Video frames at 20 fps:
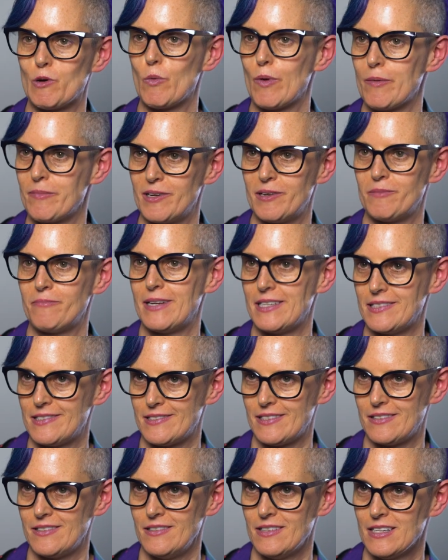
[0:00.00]
a woman in
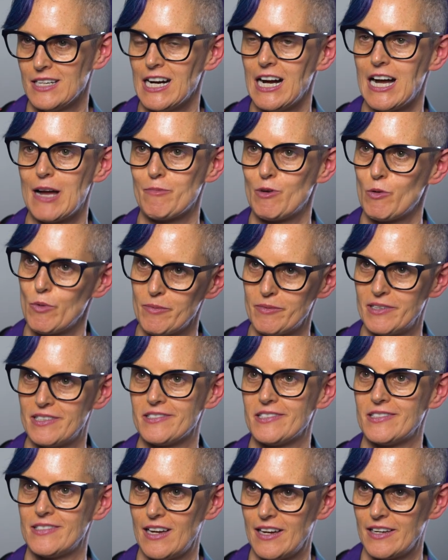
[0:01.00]
medicine, I'm a woman in
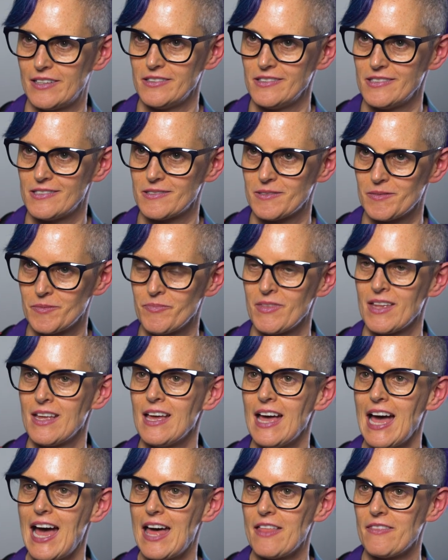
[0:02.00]
science,
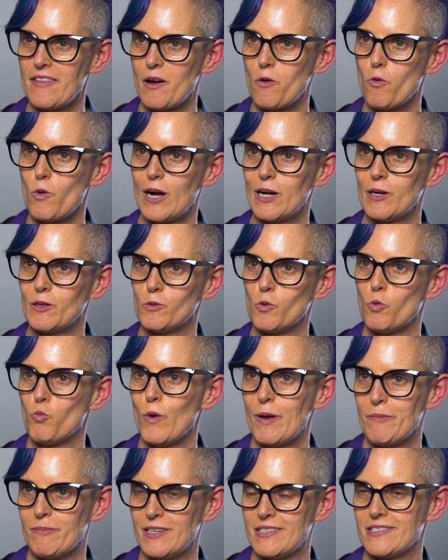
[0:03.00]
and that while
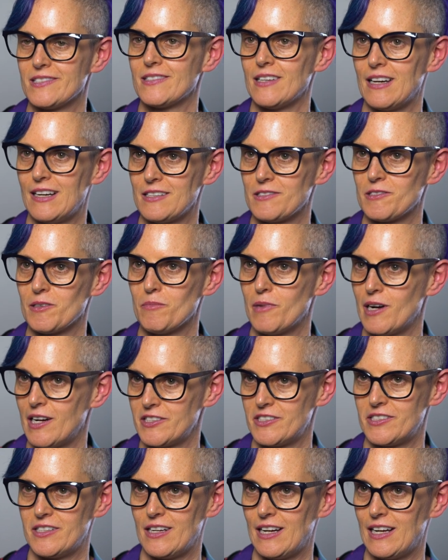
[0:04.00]
women in science are
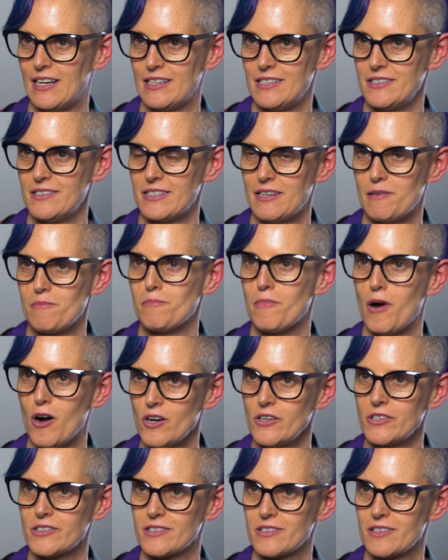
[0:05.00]
marginalized and
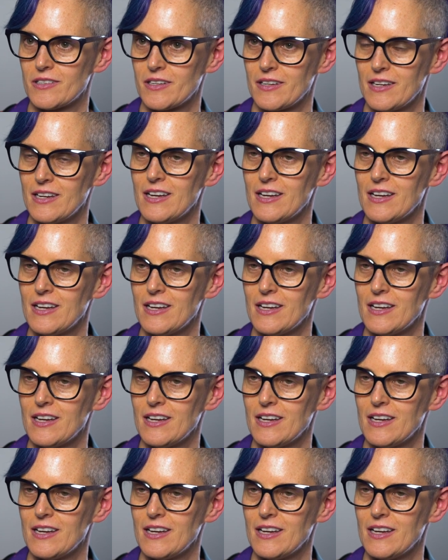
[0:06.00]
mocked,